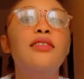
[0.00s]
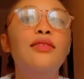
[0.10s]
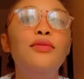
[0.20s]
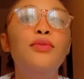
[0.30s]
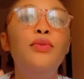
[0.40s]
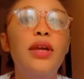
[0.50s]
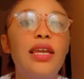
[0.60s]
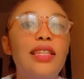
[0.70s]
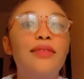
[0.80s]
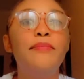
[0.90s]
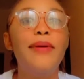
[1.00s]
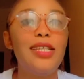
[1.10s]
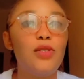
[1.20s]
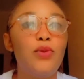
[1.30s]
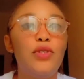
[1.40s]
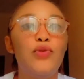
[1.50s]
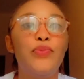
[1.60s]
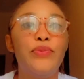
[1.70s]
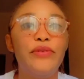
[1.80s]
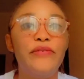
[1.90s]
The best way to
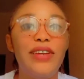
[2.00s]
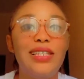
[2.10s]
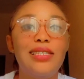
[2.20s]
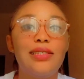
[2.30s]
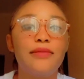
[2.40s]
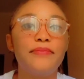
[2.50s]
prevent